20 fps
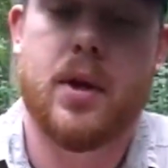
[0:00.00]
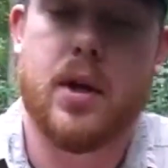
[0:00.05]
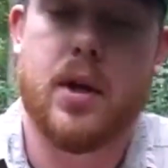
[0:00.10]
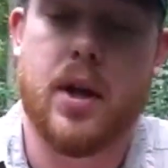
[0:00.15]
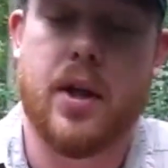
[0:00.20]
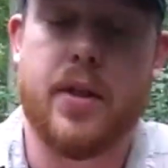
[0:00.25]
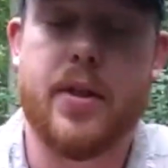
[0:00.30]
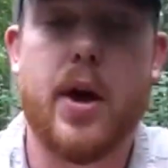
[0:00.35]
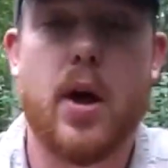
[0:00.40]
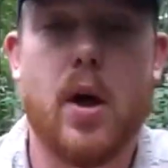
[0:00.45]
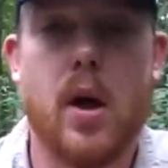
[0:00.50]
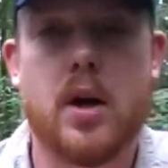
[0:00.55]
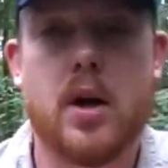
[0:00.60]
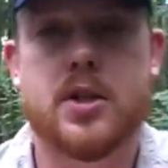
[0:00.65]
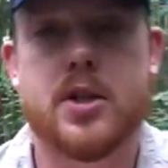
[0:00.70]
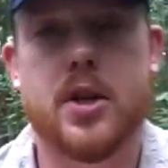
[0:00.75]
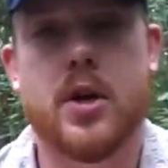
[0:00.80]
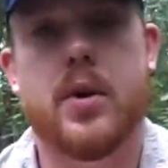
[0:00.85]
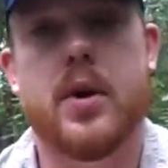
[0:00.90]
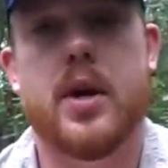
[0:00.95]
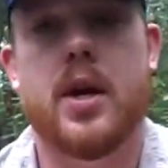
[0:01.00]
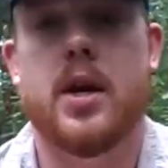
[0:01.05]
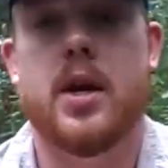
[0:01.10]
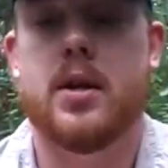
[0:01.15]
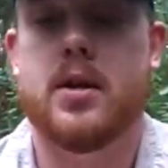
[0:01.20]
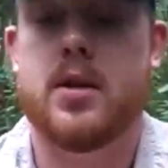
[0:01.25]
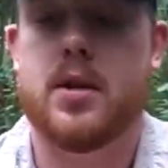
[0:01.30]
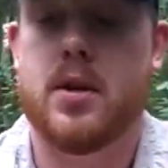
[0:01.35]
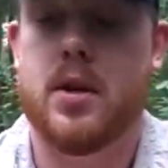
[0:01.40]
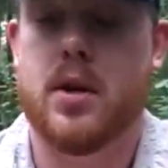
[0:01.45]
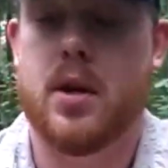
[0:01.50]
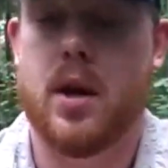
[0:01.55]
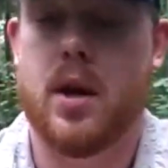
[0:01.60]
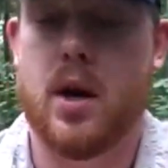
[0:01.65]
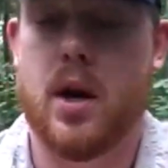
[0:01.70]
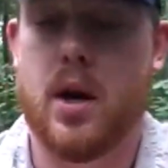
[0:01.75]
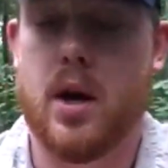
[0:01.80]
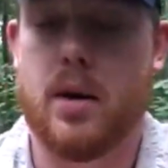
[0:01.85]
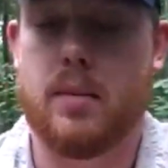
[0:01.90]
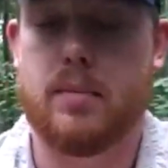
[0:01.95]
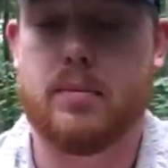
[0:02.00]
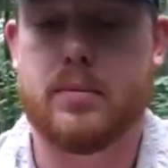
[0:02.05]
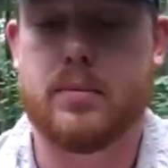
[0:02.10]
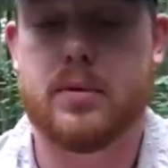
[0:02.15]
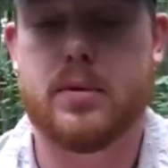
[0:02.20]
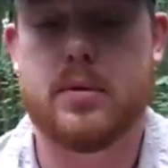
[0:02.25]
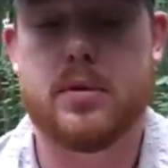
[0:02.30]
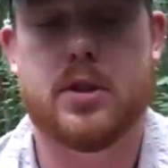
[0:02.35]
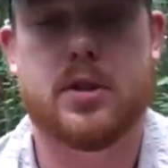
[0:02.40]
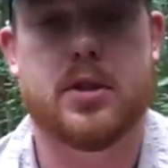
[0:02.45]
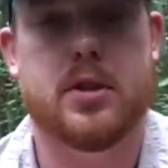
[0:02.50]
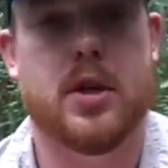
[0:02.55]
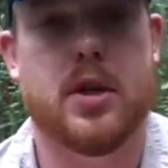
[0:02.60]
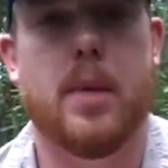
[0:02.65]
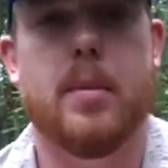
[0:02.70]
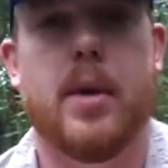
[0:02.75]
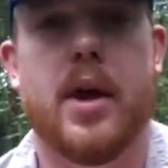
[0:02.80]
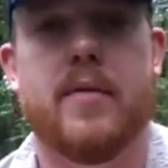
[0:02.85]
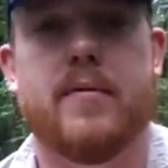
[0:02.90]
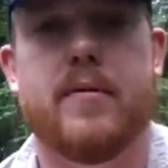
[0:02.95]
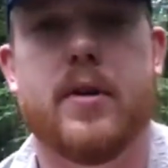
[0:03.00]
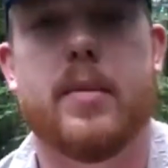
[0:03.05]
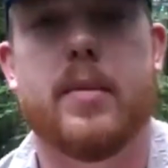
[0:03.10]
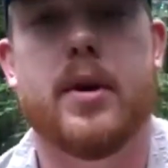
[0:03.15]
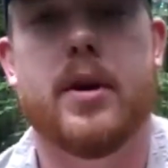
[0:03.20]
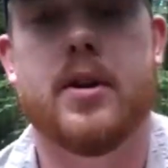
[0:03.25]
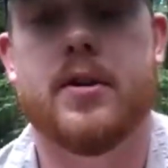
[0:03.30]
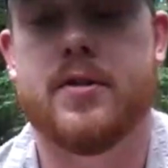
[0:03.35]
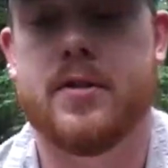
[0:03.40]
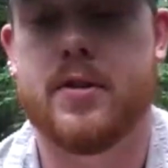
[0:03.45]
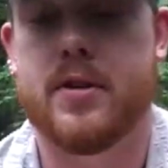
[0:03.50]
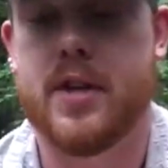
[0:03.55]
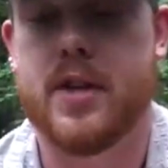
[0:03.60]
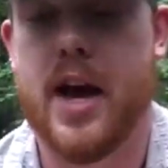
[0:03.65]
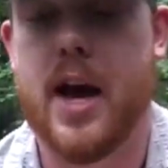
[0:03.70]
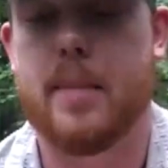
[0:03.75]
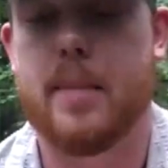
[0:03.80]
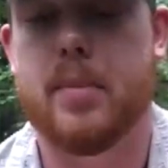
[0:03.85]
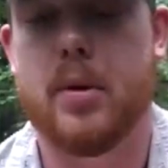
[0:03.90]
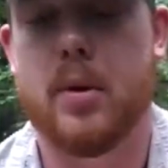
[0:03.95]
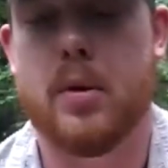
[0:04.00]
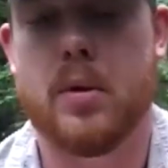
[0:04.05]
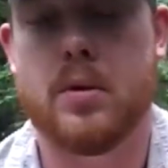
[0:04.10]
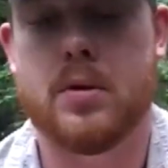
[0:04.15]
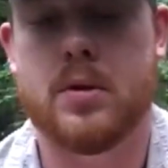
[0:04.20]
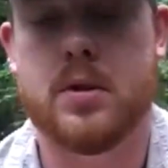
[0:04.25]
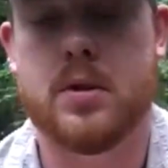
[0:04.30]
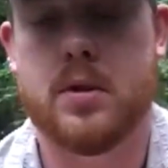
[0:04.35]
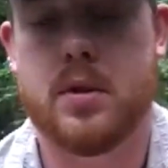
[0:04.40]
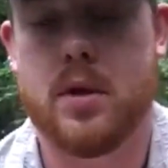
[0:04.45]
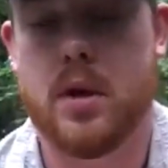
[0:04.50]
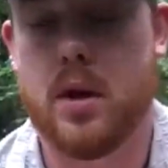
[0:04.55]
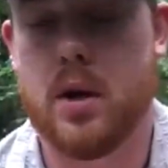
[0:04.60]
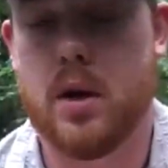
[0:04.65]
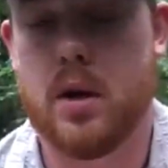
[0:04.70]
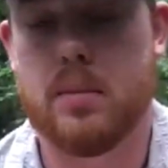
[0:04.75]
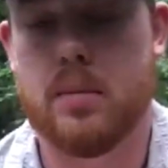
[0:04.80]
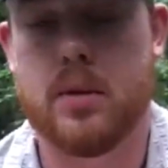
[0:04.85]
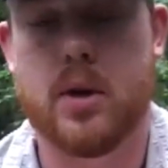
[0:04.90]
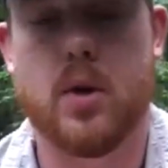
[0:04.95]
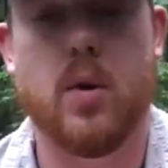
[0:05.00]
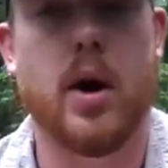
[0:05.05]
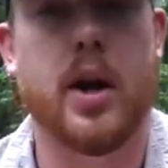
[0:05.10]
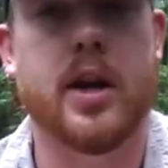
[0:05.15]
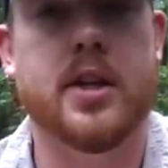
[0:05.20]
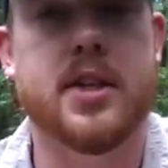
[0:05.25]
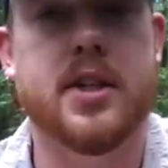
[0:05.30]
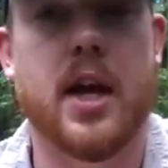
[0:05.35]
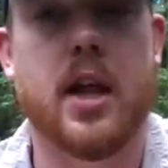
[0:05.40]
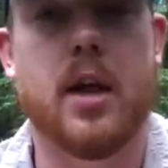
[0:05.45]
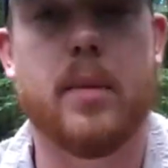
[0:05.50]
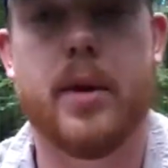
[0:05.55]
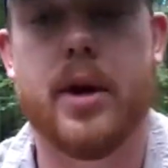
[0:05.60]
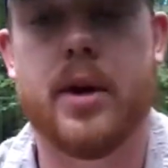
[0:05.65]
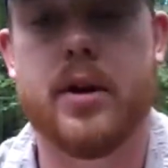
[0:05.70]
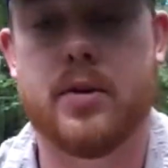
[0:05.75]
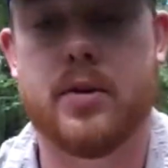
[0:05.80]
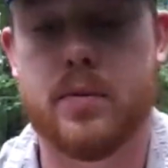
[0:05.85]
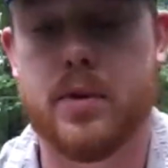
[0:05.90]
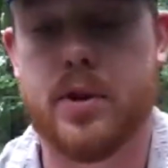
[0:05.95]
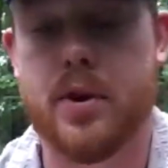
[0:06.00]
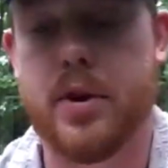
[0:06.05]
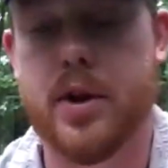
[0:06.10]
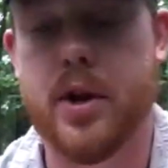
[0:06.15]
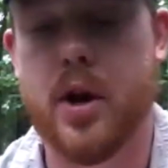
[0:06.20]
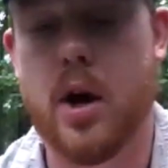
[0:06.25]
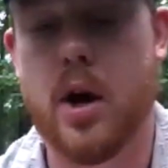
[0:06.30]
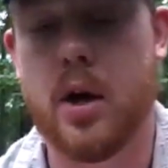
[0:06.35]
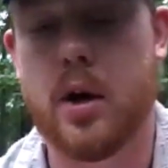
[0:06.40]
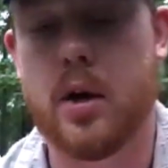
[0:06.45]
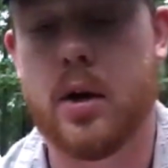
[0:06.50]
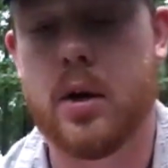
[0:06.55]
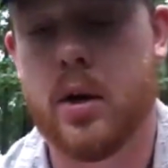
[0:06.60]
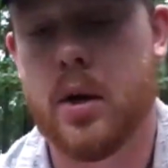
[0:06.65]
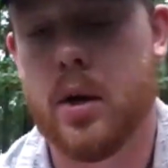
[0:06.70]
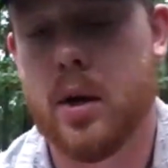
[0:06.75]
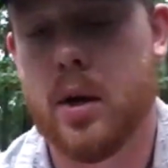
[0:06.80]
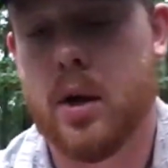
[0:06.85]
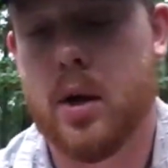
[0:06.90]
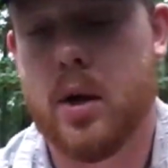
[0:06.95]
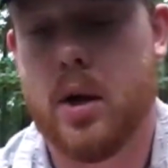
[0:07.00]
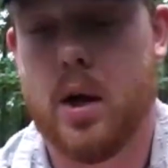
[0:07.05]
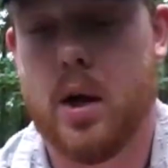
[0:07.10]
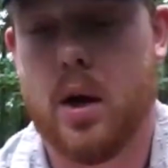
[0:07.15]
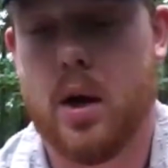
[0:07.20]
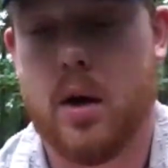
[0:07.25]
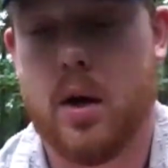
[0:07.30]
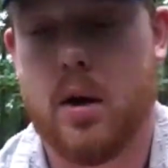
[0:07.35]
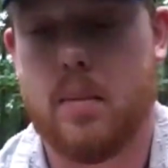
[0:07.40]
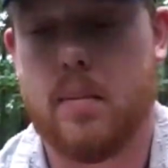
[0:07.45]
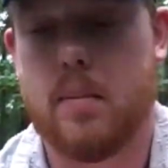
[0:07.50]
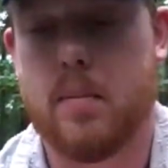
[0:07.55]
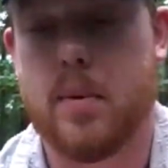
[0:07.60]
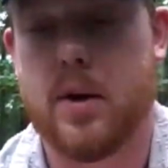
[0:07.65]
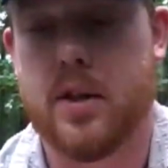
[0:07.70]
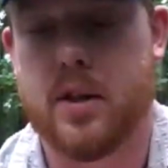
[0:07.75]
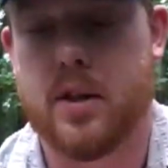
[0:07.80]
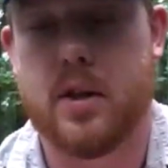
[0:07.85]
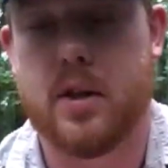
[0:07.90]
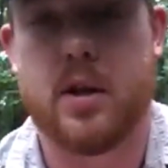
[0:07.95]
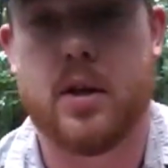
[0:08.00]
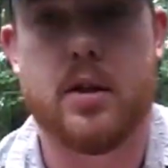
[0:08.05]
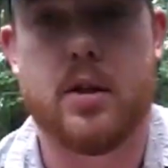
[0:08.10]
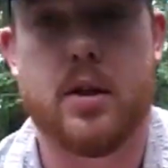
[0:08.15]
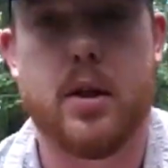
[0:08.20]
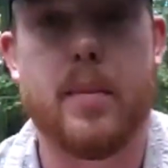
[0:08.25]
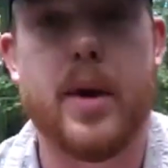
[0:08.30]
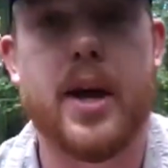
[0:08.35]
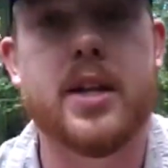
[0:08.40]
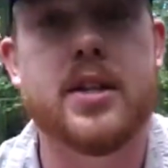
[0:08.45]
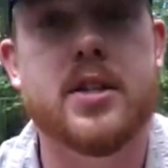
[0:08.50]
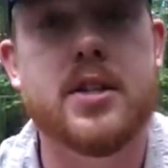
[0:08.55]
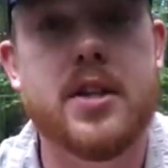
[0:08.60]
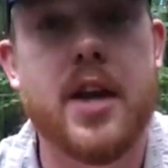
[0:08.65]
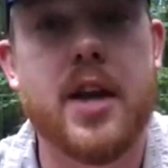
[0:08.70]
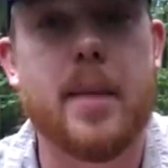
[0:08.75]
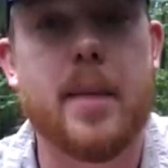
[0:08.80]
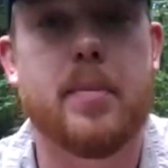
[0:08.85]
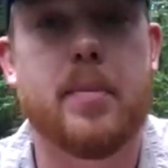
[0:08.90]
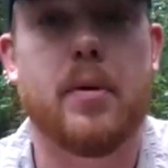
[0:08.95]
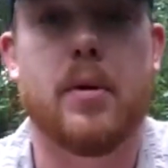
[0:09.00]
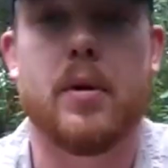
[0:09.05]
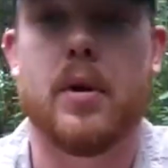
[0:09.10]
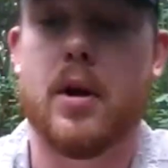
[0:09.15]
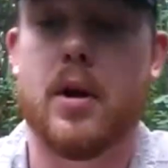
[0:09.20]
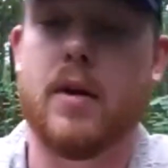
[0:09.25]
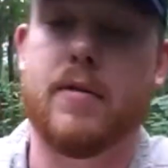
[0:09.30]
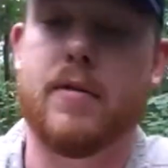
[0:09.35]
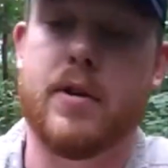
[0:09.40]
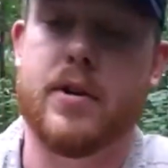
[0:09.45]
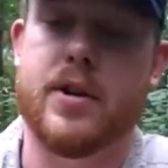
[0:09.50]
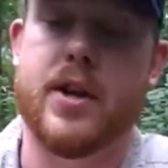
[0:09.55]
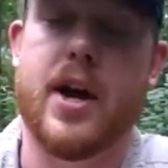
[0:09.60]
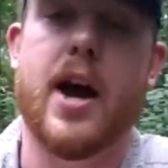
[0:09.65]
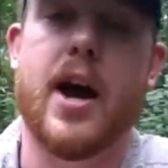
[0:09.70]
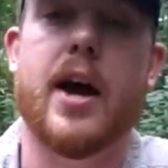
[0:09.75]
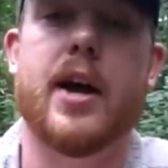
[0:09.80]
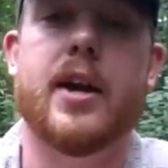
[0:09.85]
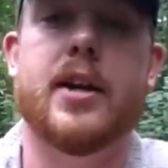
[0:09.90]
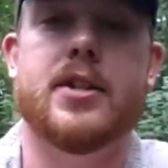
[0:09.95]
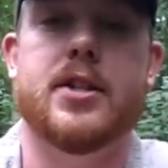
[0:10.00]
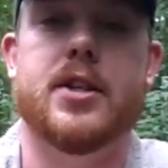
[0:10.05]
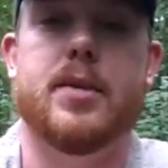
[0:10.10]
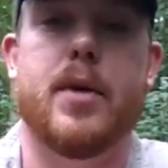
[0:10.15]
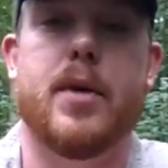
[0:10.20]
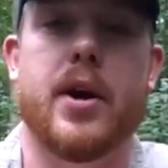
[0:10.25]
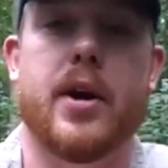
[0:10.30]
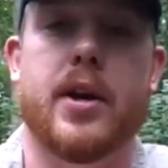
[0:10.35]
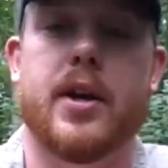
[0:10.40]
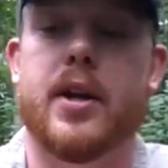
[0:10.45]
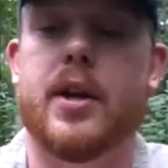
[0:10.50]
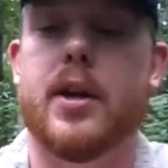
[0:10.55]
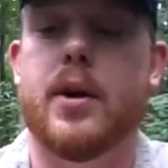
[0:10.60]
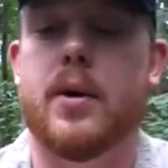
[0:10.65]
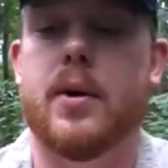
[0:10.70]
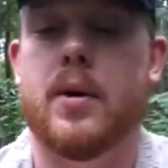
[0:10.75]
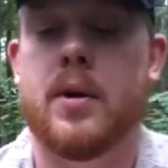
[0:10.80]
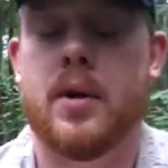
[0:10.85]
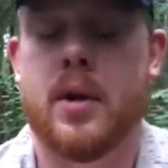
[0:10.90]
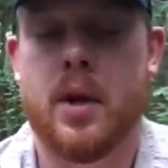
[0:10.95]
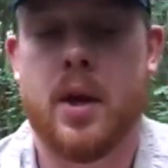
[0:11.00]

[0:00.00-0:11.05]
Now, they'll also eat some amphibians and tadpoles, aquatic salamanders when they're young, but the main staple of their diet is the American eel.